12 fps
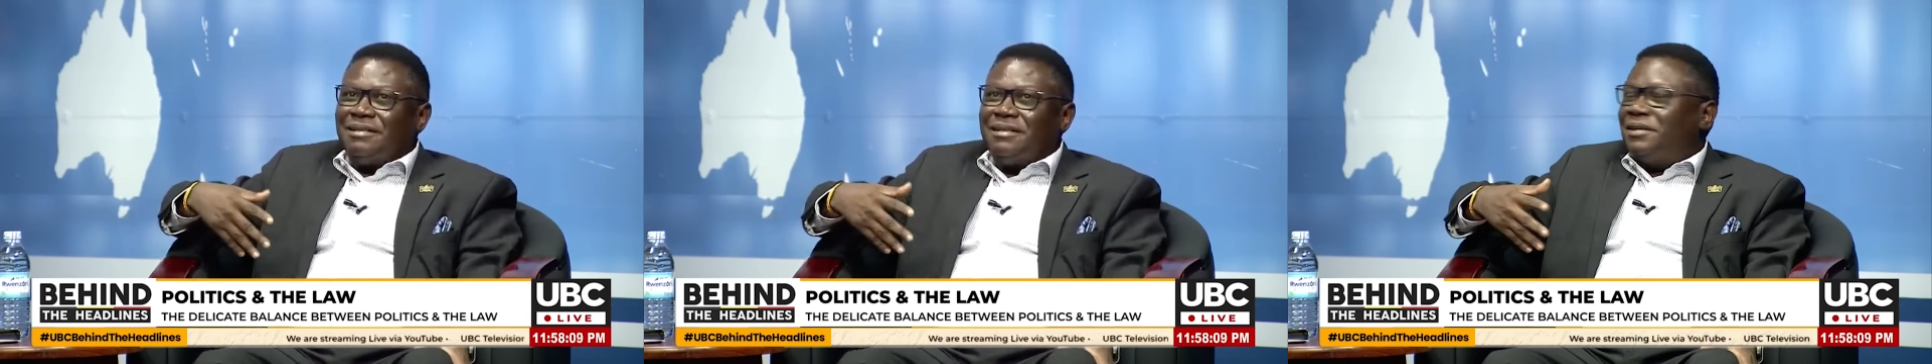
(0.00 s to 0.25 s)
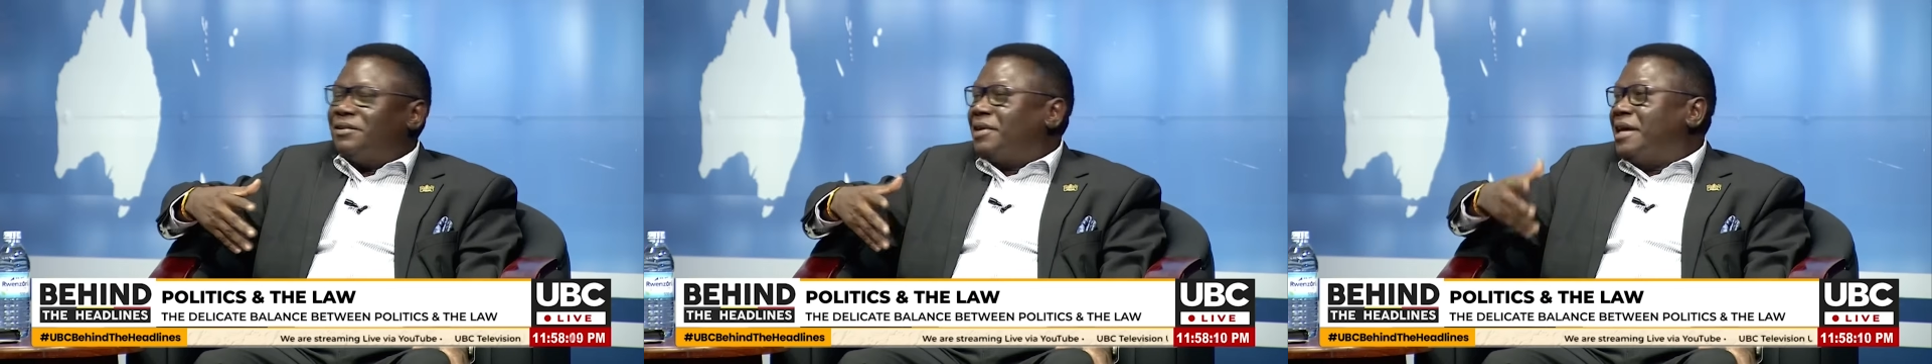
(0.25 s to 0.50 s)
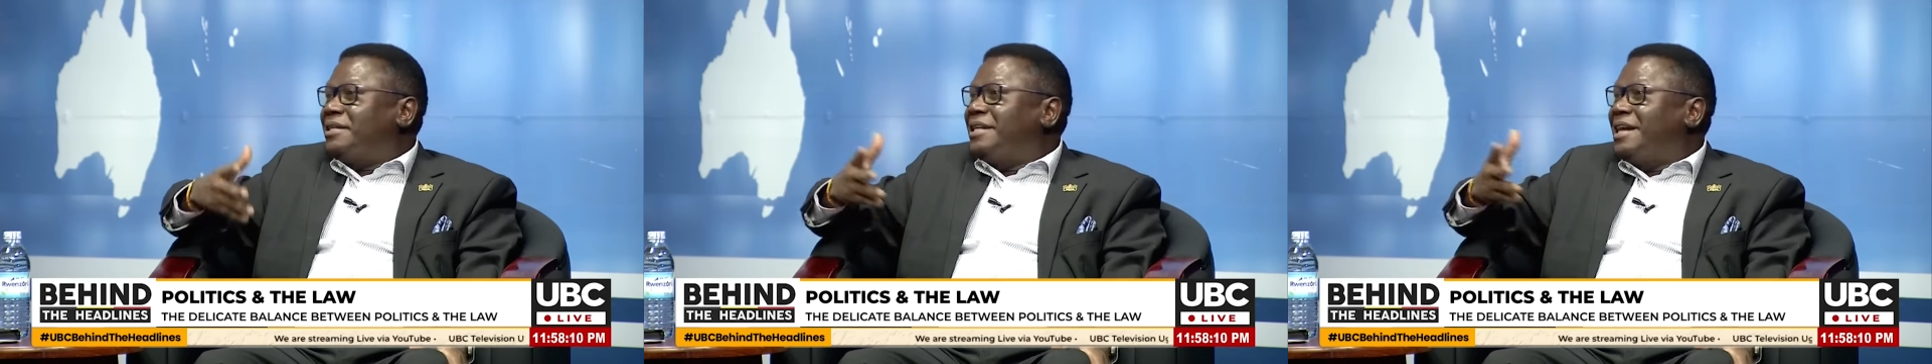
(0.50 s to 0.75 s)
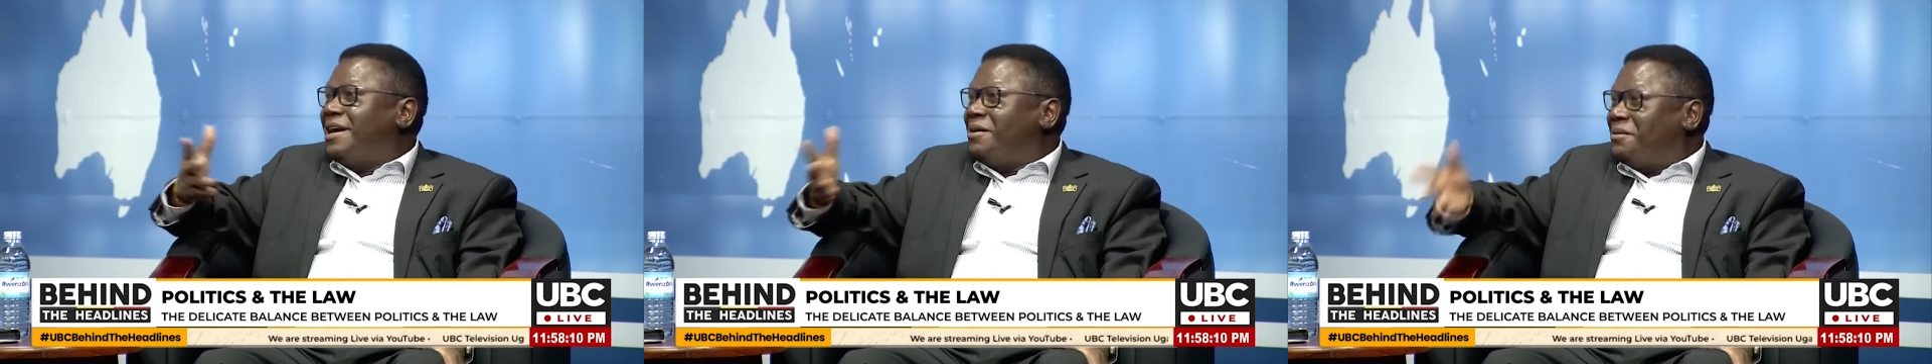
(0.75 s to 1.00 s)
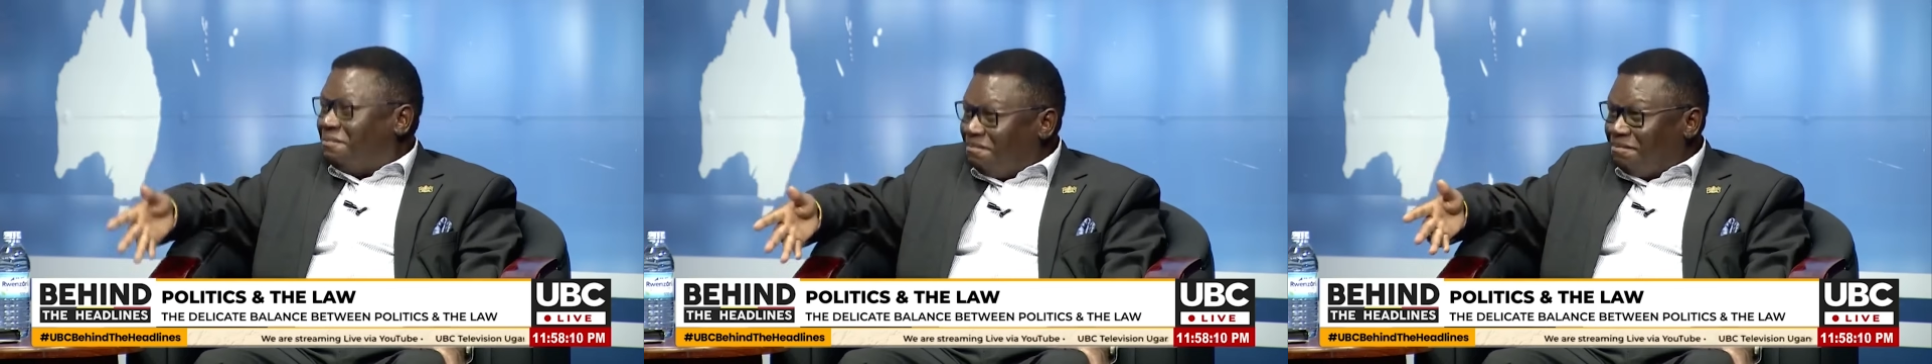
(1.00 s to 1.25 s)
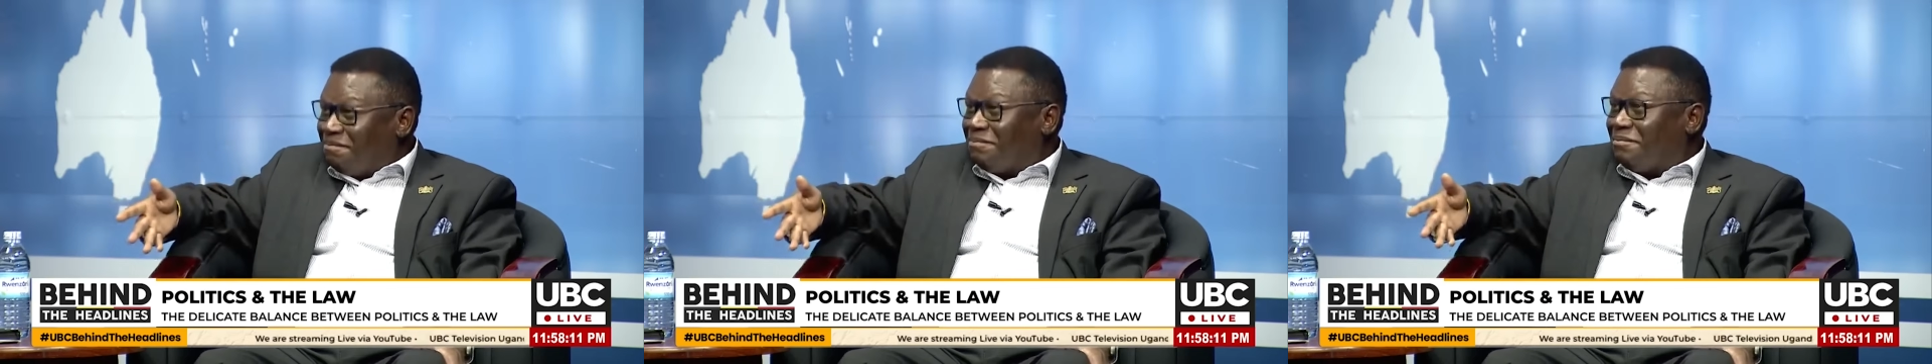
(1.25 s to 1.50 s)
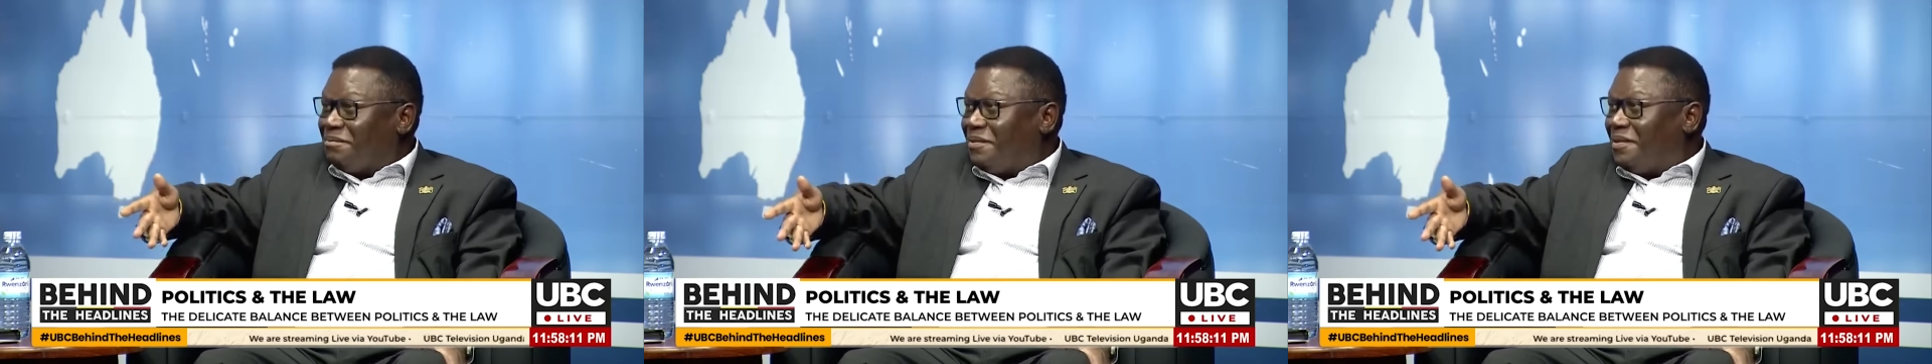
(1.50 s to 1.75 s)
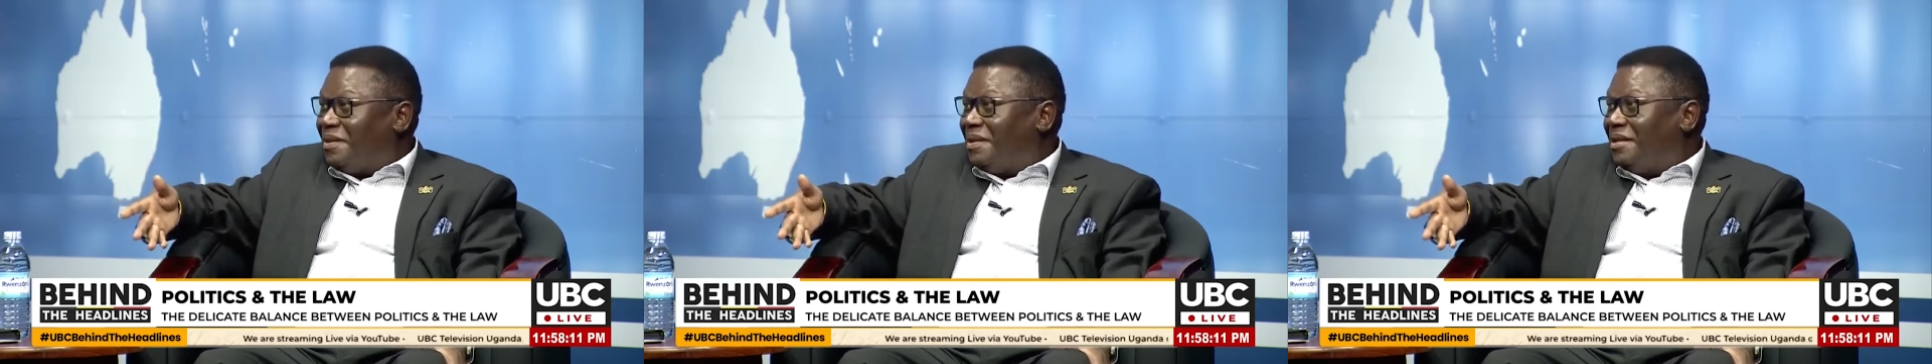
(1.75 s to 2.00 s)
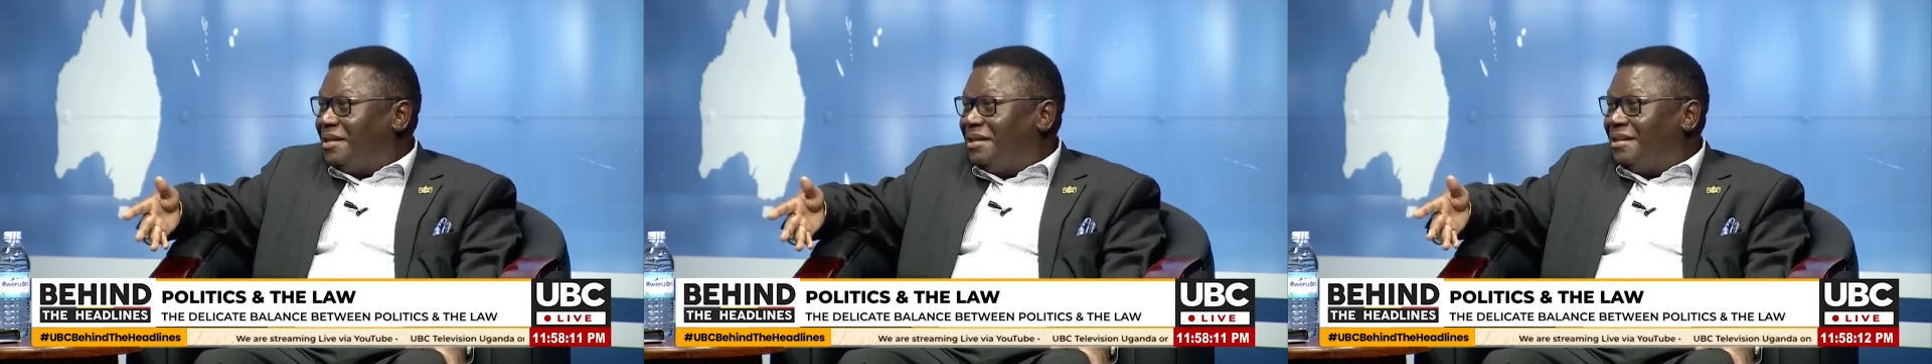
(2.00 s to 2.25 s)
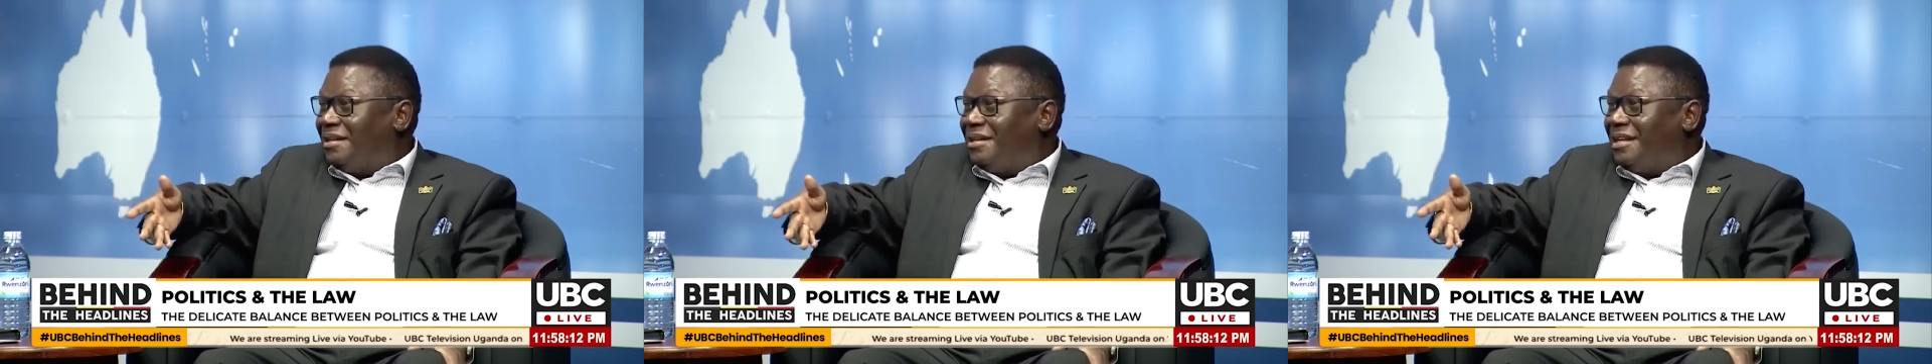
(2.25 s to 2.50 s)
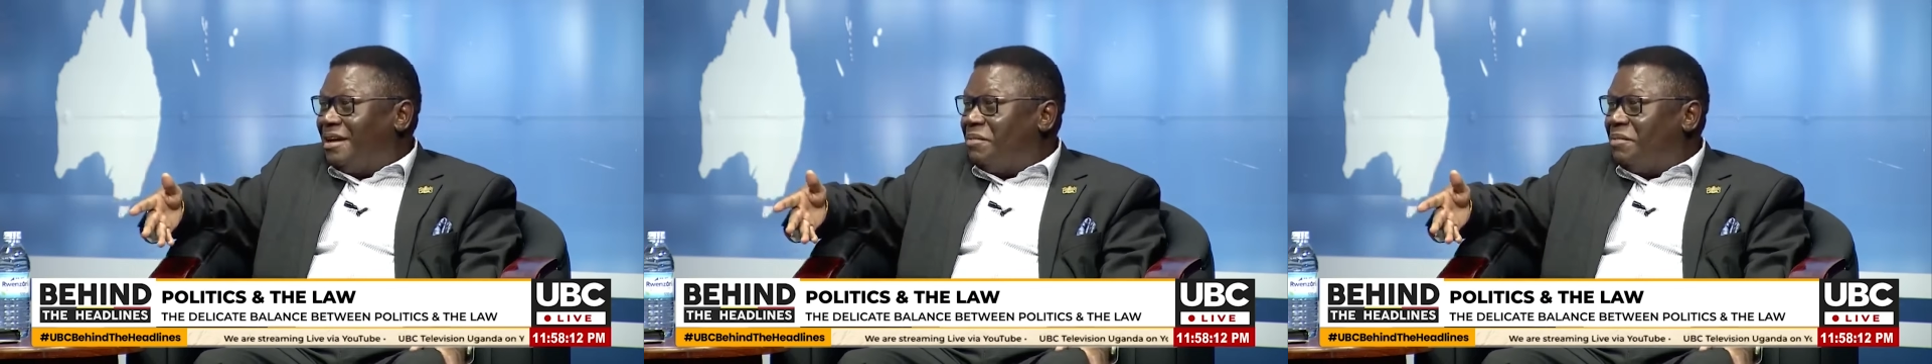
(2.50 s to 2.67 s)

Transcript: Right now, the